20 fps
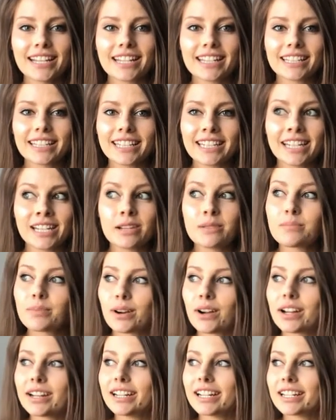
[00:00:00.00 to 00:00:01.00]
cleaning
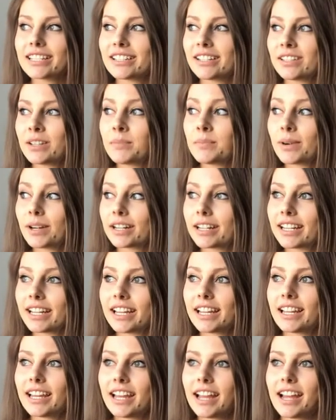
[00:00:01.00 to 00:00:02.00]
product on the
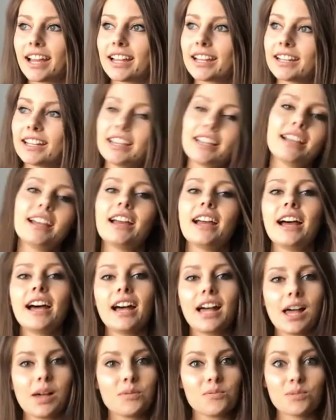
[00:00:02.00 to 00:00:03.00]
market, and
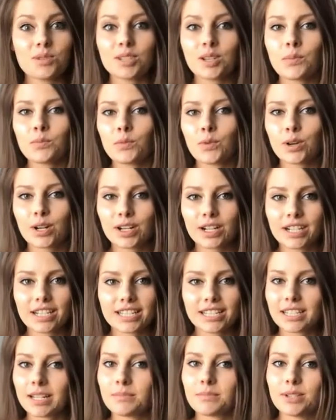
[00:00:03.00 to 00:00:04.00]
some work,
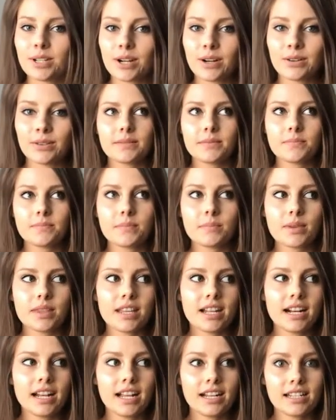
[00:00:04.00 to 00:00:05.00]
some don't. But
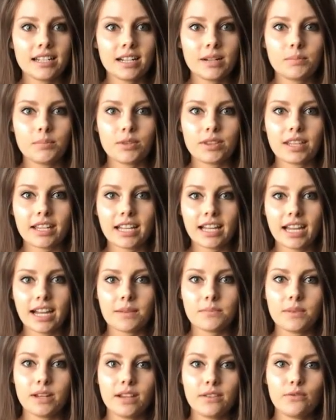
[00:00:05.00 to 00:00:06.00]
then I ended up with a
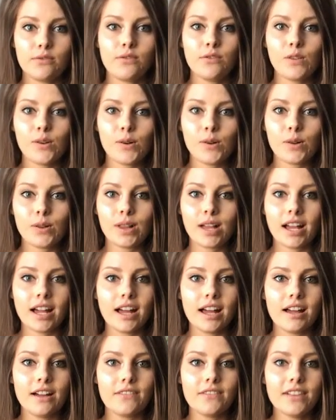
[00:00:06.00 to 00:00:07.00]
cabinet full
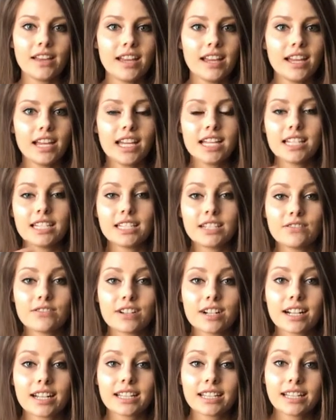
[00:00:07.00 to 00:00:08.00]
of
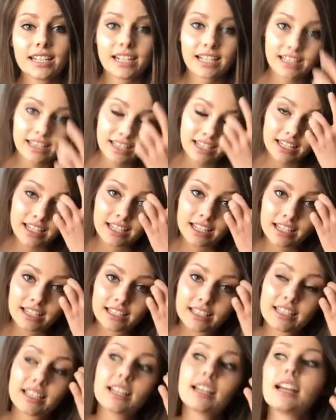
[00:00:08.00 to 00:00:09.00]
different cleaning
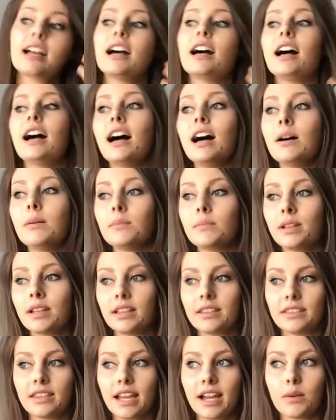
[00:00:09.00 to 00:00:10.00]
things
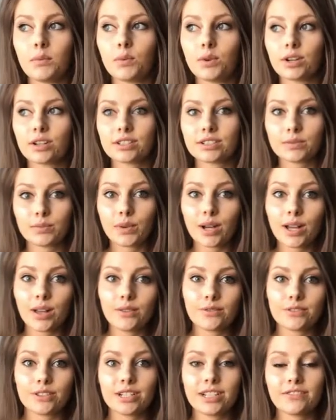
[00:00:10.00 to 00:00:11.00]
that worked well
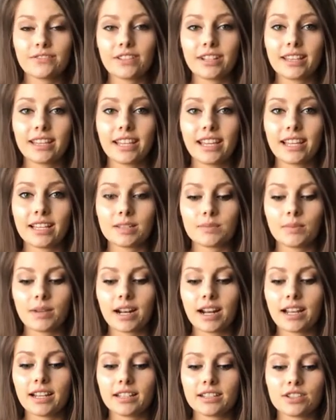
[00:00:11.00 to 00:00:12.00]
for different things, but
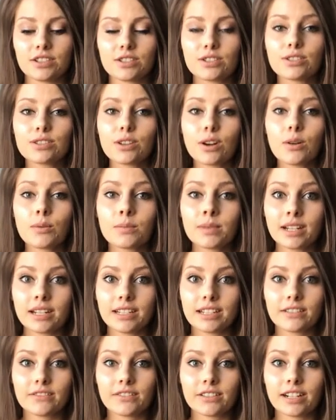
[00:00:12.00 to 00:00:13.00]
just so many
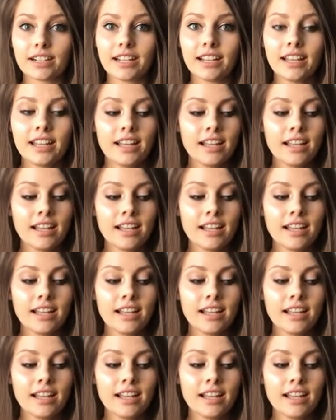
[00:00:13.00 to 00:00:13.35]
different